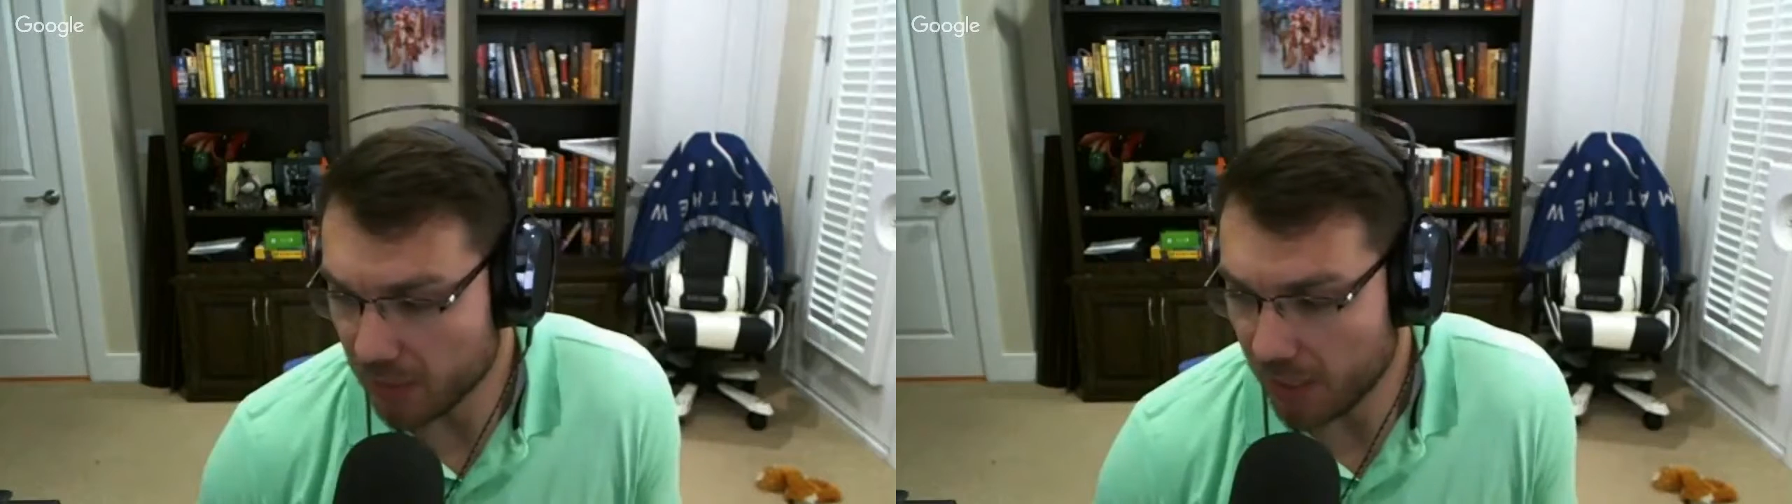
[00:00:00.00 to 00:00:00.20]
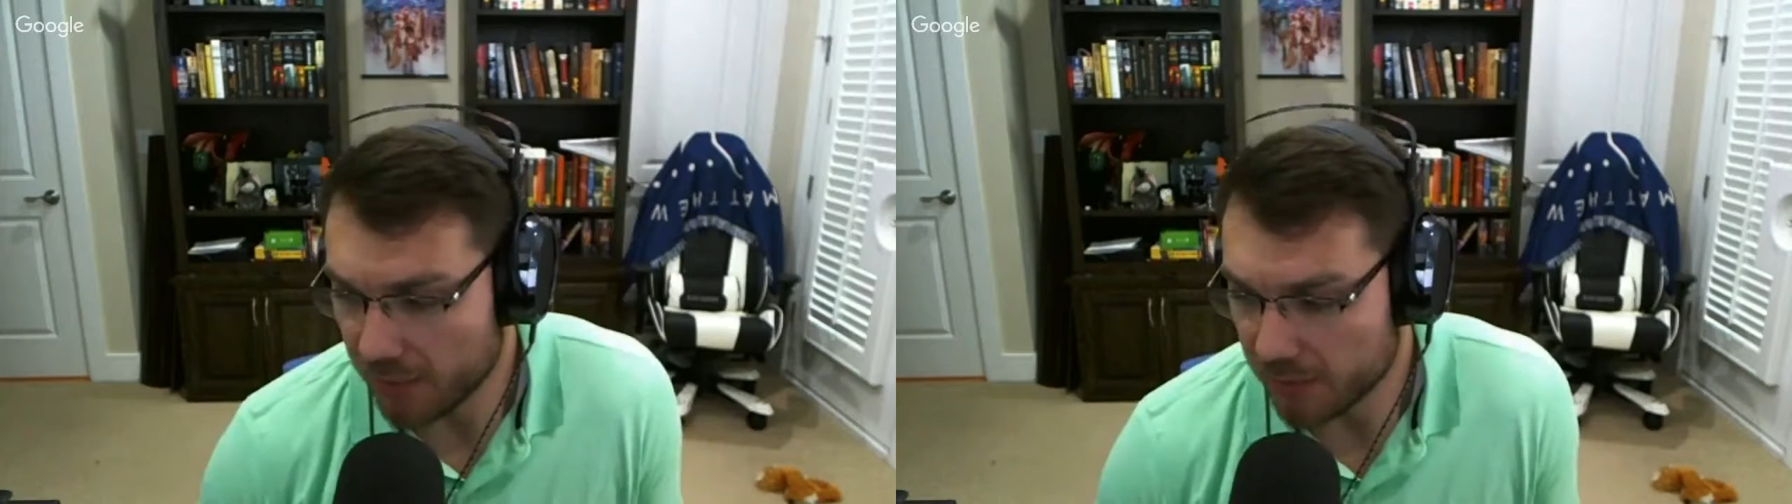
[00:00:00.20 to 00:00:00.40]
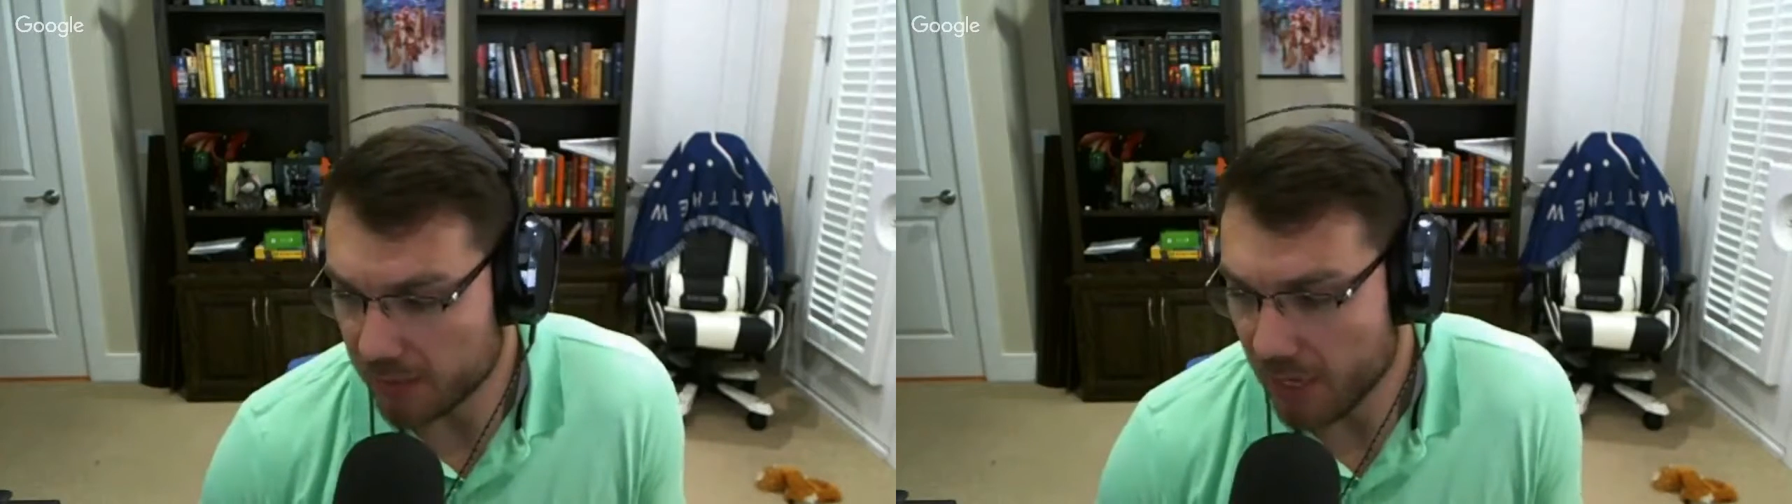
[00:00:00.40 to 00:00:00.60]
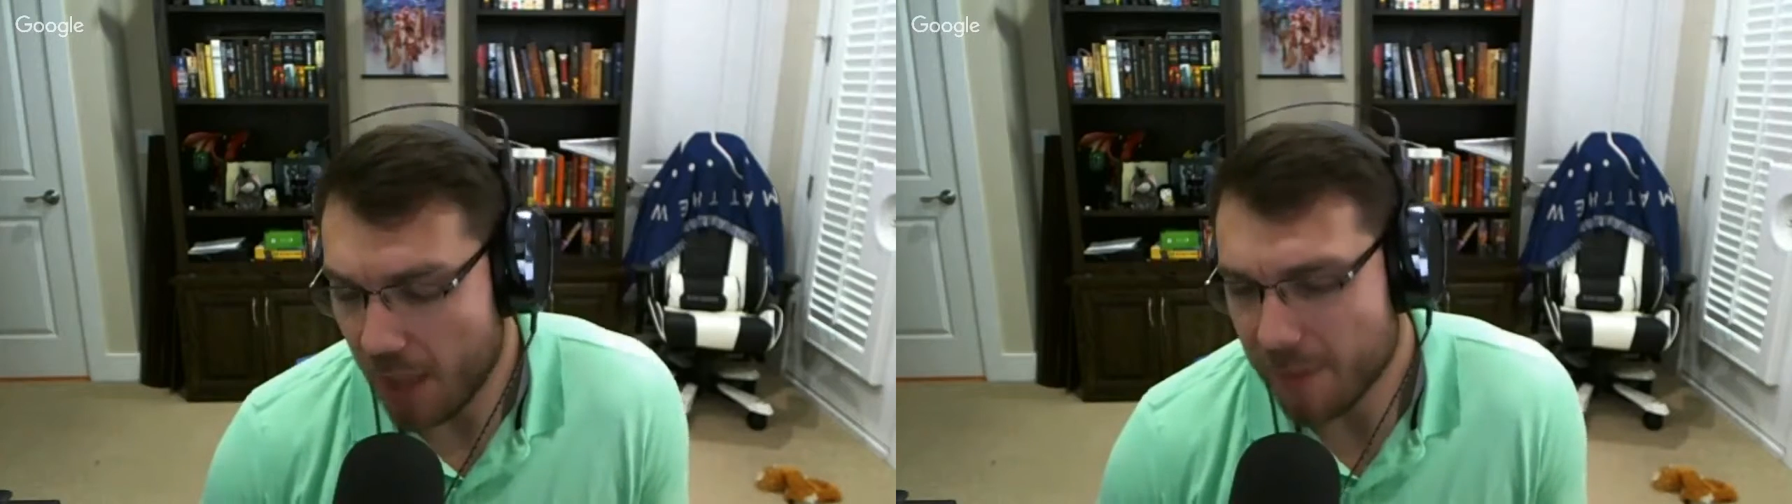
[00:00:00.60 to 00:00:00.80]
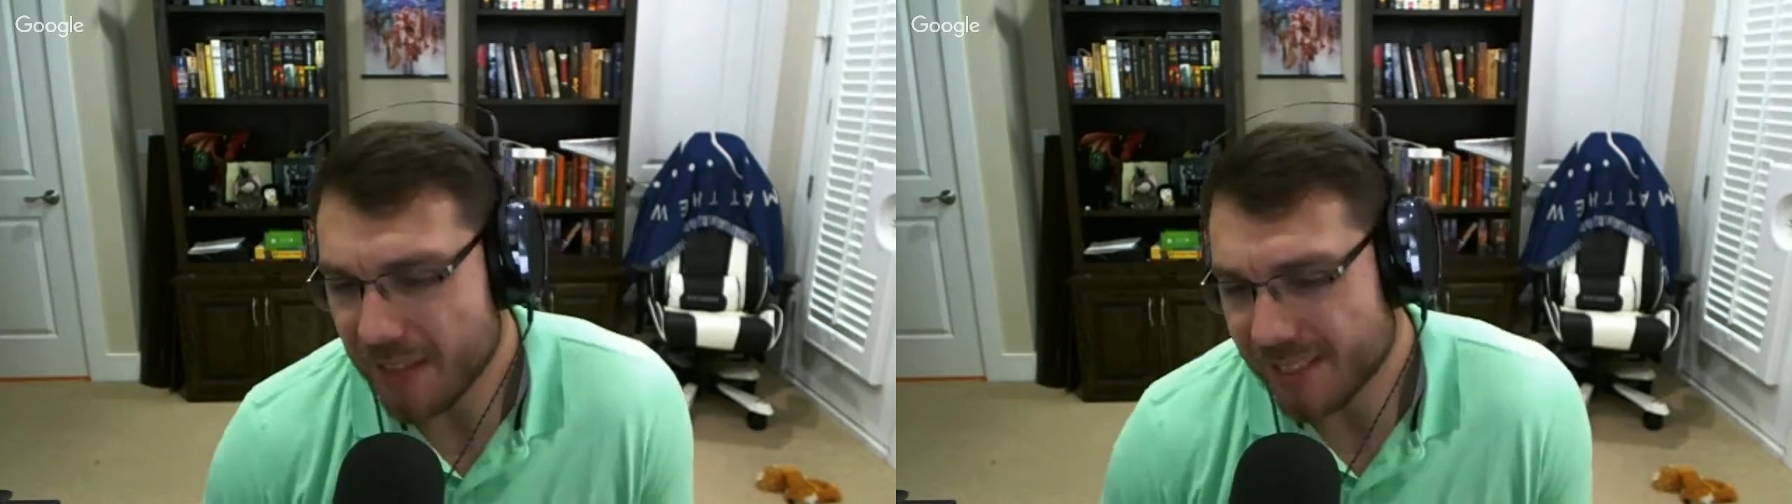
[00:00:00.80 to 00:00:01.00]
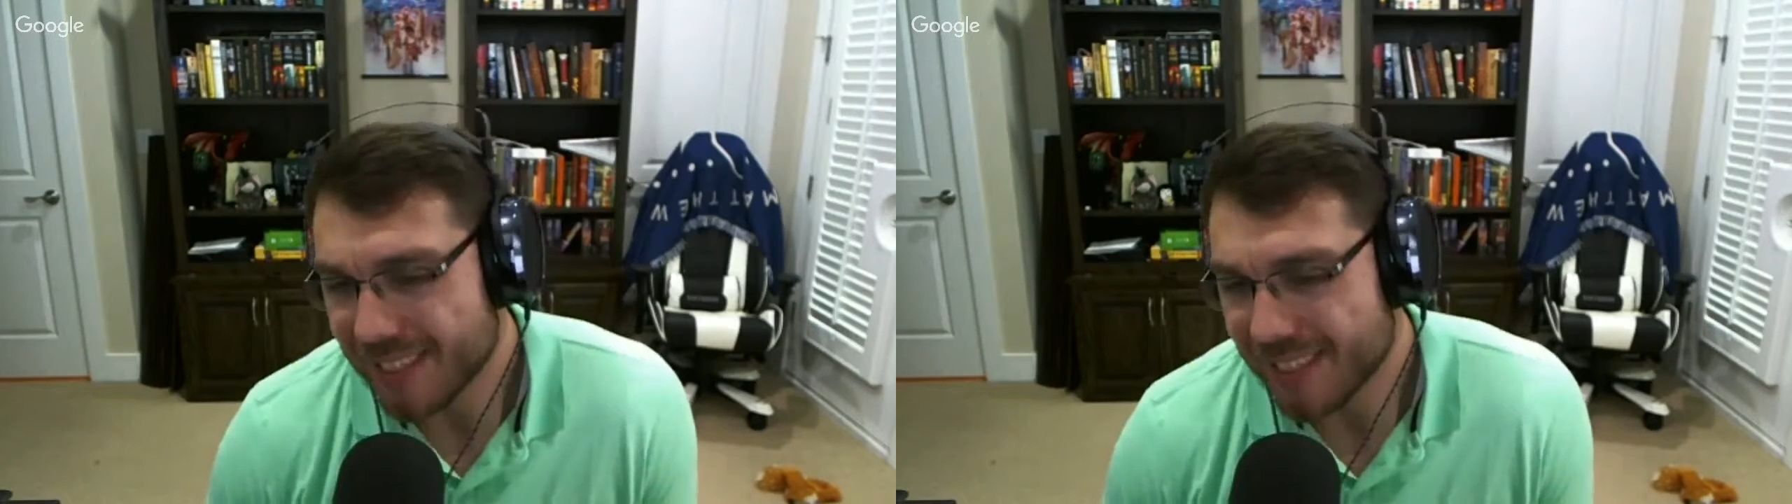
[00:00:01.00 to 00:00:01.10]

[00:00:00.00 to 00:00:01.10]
lines, I mean, that's